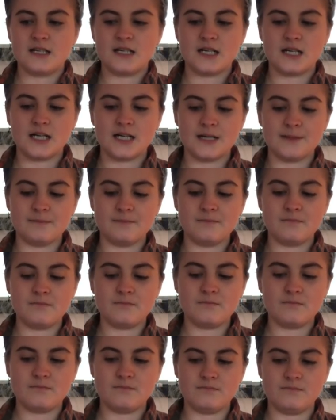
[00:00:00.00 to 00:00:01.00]

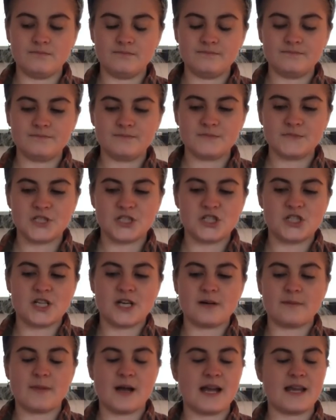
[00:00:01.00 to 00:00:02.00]
to
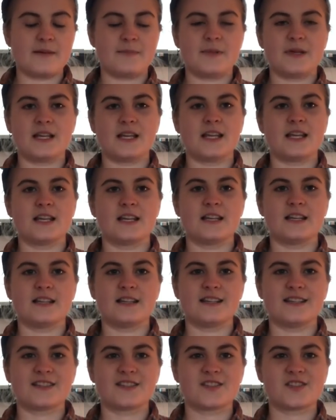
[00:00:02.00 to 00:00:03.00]
share my opinion
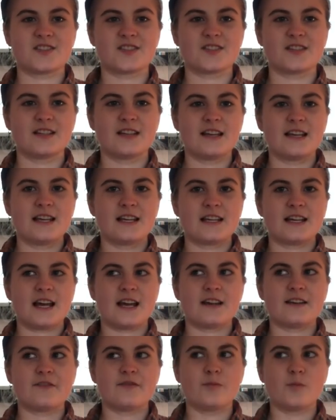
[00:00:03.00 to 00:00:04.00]
in this
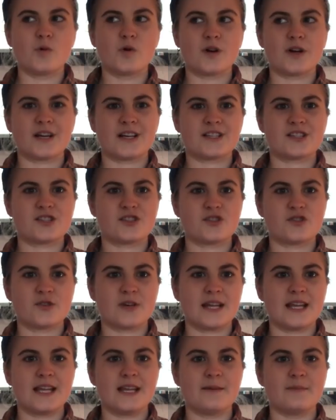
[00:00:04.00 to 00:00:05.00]
kind of more
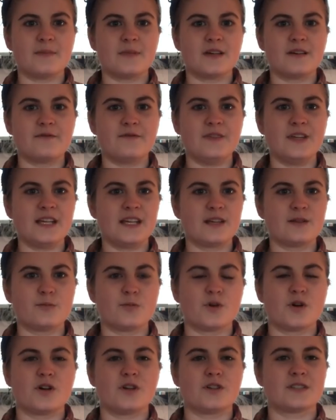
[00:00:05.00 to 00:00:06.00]
extreme vegan
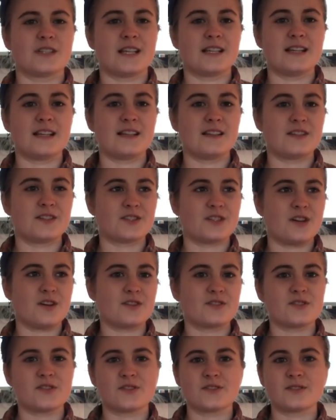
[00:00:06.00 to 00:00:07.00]
world. And then there's
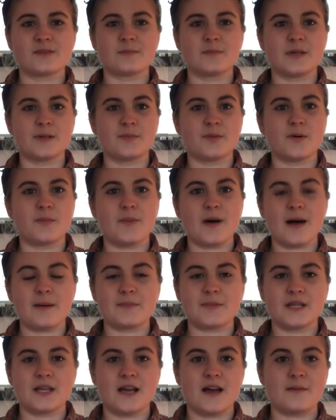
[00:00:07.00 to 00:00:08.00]
also some people
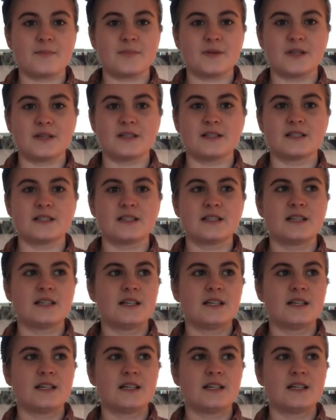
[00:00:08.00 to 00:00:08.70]
popping up and,